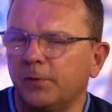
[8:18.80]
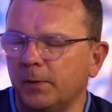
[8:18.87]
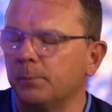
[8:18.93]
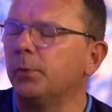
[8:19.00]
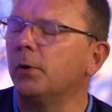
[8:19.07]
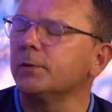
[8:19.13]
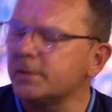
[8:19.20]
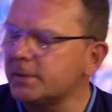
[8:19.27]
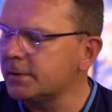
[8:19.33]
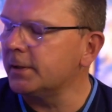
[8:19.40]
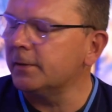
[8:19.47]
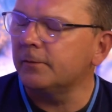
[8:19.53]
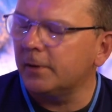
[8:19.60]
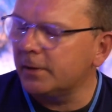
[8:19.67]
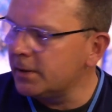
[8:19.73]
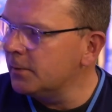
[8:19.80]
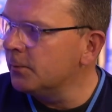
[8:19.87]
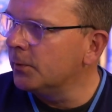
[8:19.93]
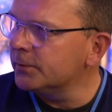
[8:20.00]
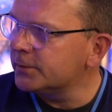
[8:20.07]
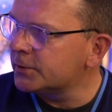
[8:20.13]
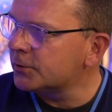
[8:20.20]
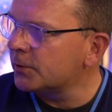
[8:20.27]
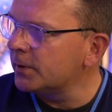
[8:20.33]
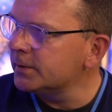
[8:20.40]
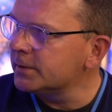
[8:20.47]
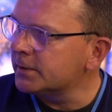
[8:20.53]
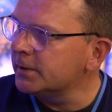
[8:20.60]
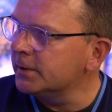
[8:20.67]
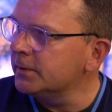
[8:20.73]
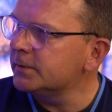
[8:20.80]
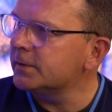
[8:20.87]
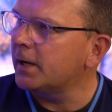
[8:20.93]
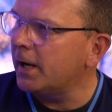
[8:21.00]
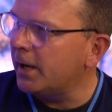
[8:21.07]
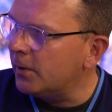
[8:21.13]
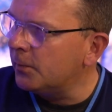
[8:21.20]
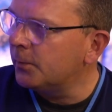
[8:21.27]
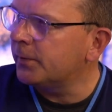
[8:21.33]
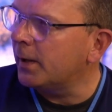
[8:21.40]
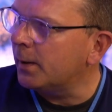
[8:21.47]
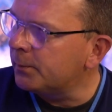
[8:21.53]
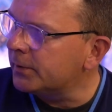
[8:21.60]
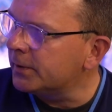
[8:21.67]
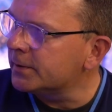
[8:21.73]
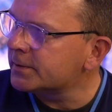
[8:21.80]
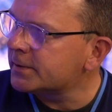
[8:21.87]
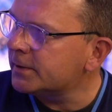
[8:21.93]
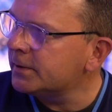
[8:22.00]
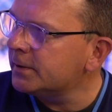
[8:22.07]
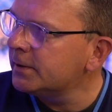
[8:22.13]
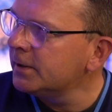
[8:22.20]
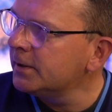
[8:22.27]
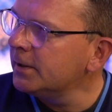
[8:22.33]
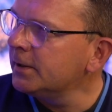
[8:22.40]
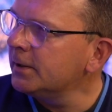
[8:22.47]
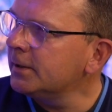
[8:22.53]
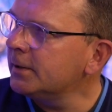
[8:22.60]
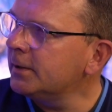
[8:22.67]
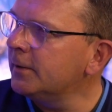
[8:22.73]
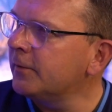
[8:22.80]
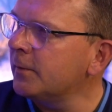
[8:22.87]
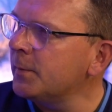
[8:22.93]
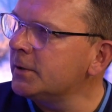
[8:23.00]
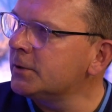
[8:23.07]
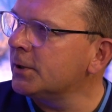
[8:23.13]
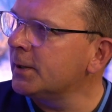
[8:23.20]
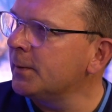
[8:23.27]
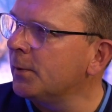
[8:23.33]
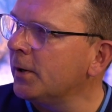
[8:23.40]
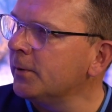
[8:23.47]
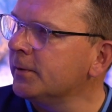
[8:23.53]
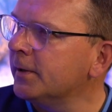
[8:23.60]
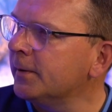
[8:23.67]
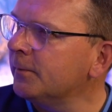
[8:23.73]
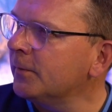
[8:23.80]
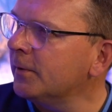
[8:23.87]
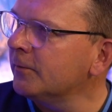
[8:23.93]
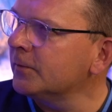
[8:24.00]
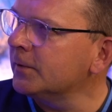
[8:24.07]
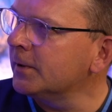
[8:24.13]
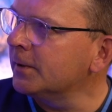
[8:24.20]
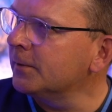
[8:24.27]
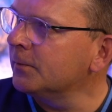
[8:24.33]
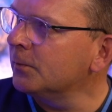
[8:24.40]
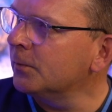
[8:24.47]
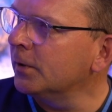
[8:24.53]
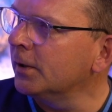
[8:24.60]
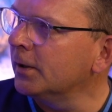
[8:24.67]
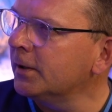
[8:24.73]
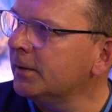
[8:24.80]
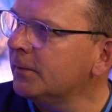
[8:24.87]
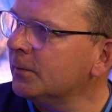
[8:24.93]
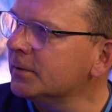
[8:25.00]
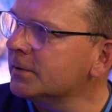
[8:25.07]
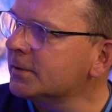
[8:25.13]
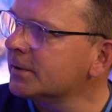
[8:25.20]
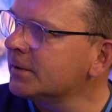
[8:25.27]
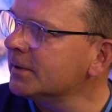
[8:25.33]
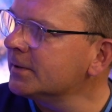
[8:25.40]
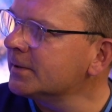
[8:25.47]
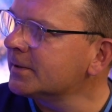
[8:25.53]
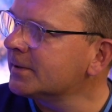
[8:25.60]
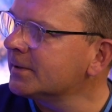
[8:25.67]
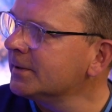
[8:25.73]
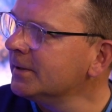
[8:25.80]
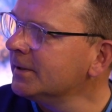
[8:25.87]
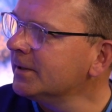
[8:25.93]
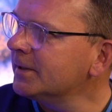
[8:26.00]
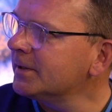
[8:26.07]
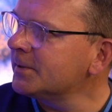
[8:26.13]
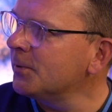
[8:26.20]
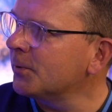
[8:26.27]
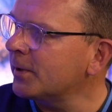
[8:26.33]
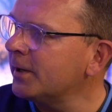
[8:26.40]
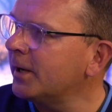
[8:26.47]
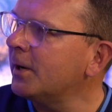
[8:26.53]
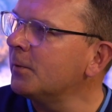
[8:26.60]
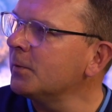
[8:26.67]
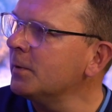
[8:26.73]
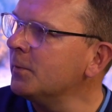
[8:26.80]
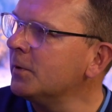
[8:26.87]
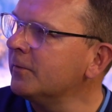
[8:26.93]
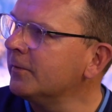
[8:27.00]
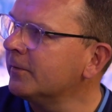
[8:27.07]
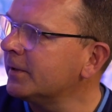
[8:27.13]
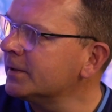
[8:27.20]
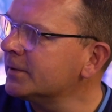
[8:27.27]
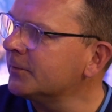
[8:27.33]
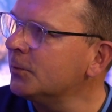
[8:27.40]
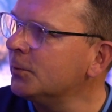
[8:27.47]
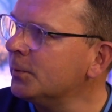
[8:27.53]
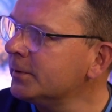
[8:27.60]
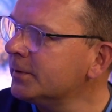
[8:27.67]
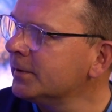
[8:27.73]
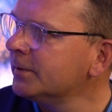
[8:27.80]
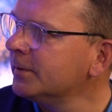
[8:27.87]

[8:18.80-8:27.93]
positive that you want to try and do to help that person, you've immediately blown it, haven't you, really? Which is not going to help you moving things forward.